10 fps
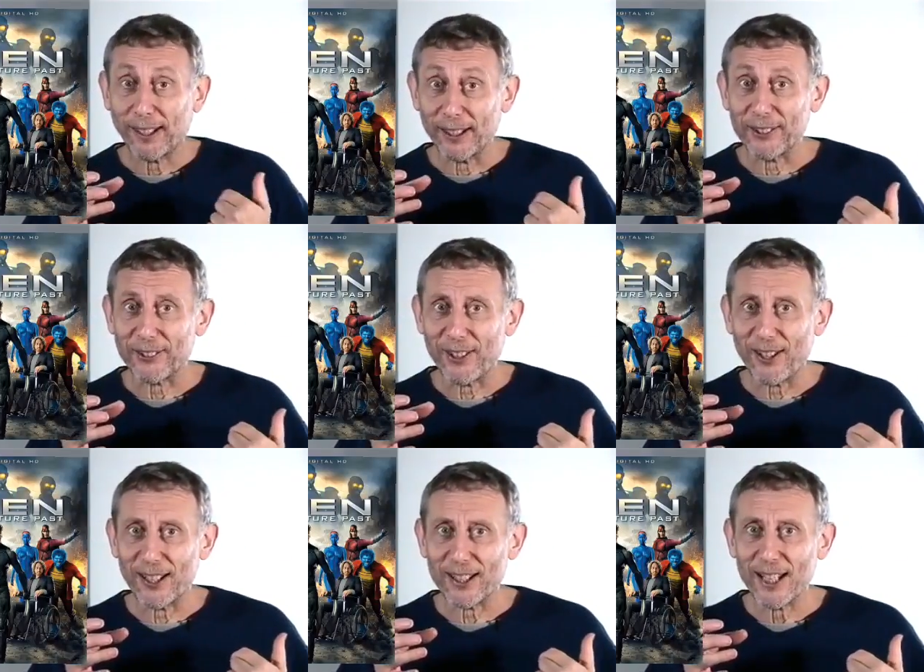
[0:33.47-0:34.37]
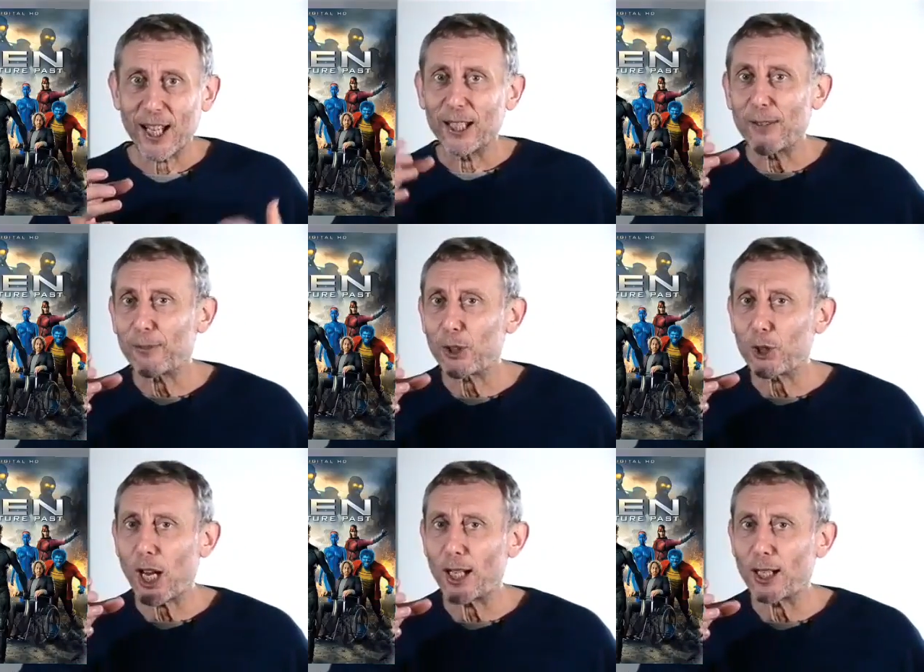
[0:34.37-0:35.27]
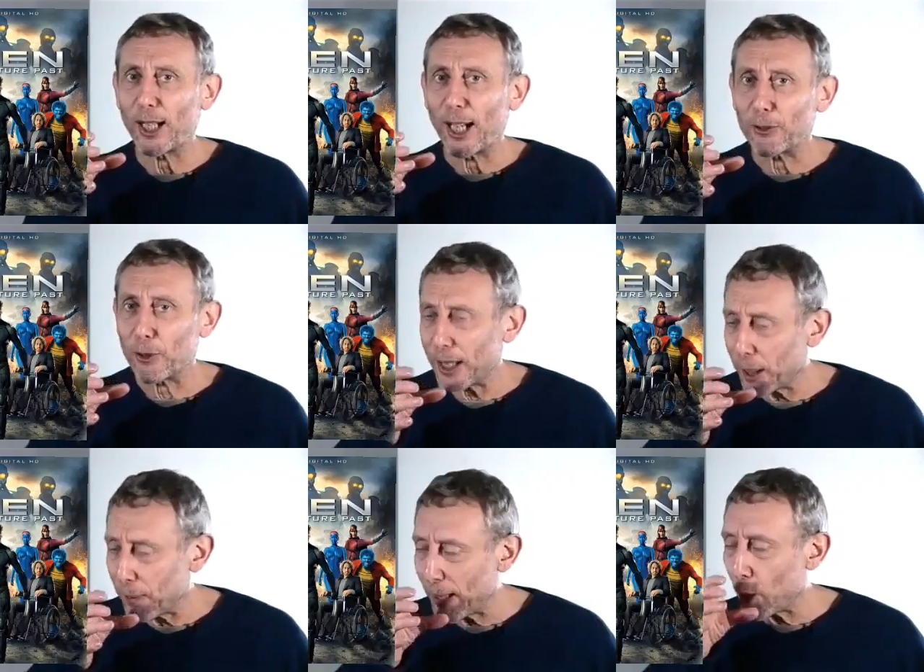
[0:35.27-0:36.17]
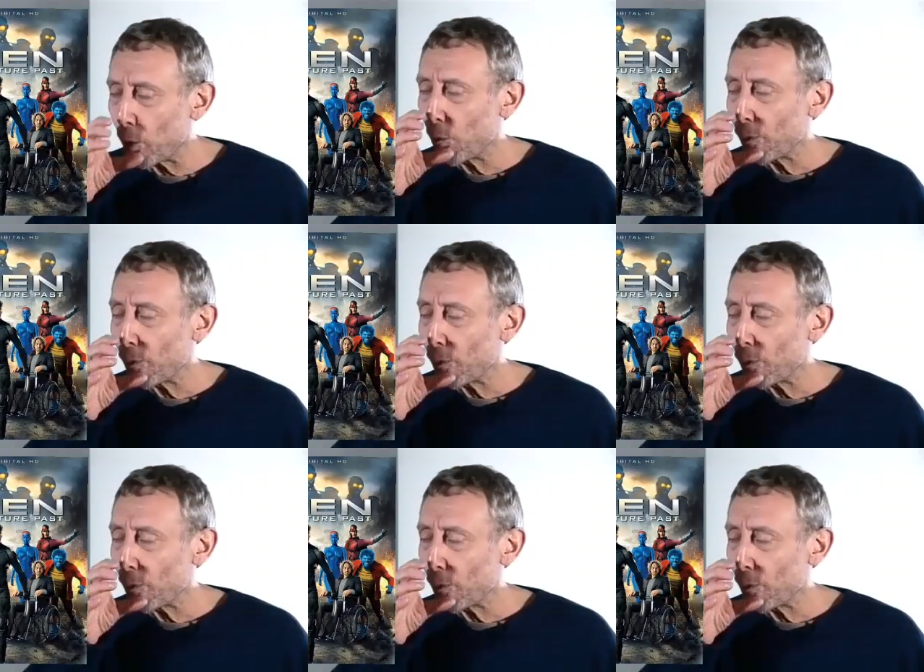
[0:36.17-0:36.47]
Tastes nice. Lift the jug and drink a bit.